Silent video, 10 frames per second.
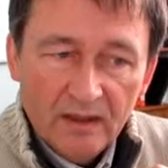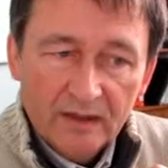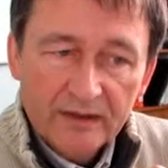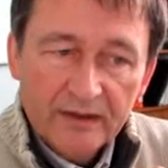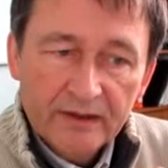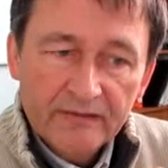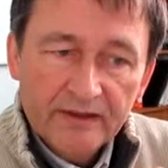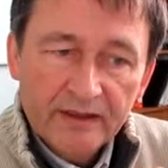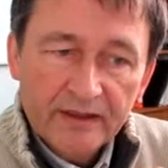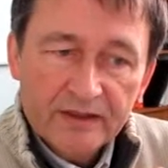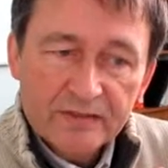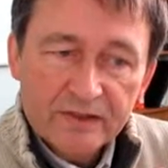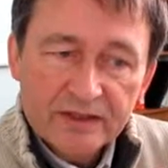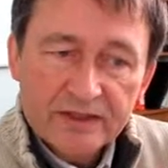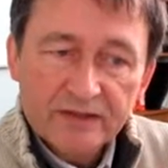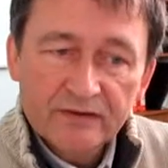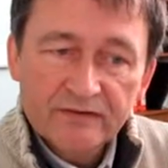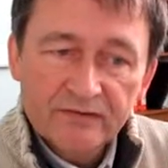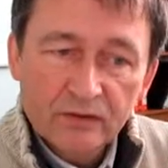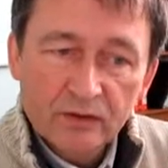I carefully eased myself
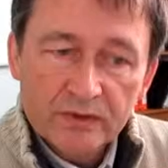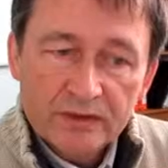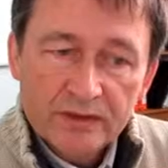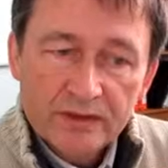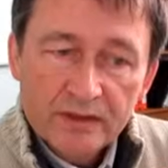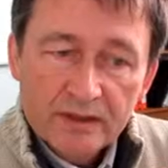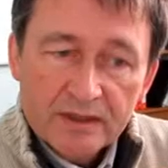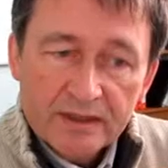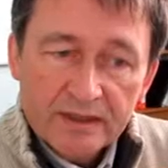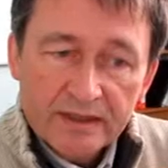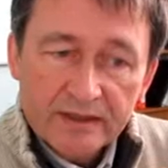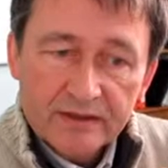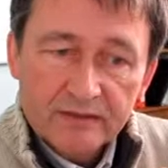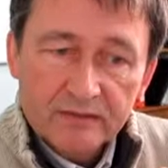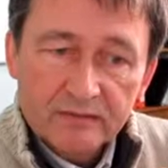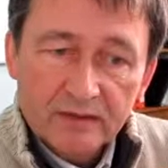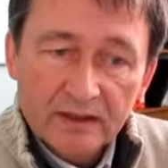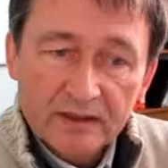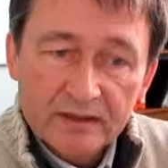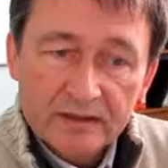forward, staying to the
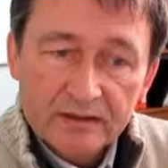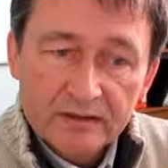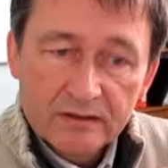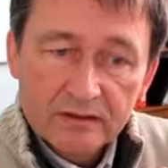right.